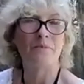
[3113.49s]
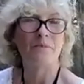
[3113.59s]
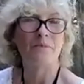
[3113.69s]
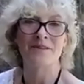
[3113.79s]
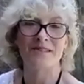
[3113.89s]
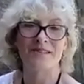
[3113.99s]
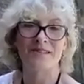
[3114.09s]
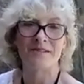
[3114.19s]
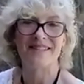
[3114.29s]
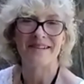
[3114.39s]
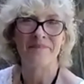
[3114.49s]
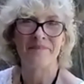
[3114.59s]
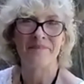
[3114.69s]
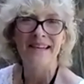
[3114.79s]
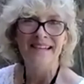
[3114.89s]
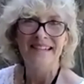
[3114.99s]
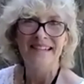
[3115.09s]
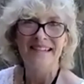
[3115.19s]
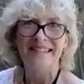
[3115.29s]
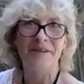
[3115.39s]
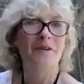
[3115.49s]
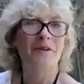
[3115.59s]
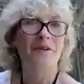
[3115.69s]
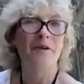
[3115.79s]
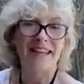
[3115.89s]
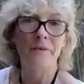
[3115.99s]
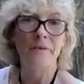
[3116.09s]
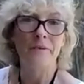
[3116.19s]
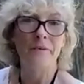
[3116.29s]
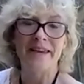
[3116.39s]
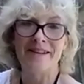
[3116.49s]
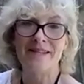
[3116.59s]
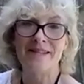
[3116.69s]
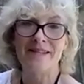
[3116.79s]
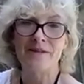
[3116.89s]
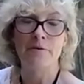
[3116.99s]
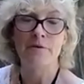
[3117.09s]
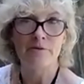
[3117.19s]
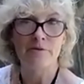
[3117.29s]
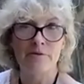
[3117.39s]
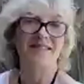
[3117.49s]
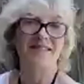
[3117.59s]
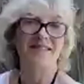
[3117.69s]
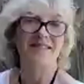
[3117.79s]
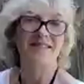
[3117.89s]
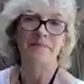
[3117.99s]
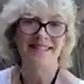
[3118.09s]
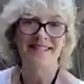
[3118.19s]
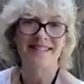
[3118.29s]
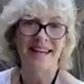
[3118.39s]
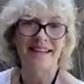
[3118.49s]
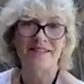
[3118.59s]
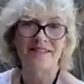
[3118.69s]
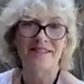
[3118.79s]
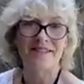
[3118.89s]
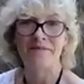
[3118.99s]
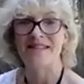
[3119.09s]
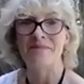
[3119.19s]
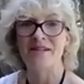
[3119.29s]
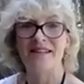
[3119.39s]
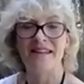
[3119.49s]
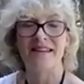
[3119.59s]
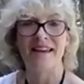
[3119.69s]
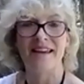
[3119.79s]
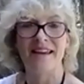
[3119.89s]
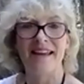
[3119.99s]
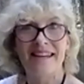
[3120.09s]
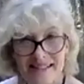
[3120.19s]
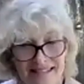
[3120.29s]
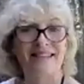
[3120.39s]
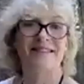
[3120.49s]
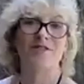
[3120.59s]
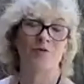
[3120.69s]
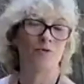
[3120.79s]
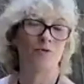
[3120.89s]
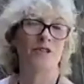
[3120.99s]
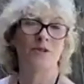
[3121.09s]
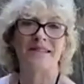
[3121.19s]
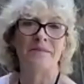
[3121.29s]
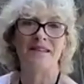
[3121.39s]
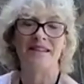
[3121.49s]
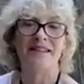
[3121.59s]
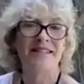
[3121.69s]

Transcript: It's, um, yeah, thank you to Willoughby Council for, for providing this space. It's the second time I've exhibited here, and it's a joy to exhibit in.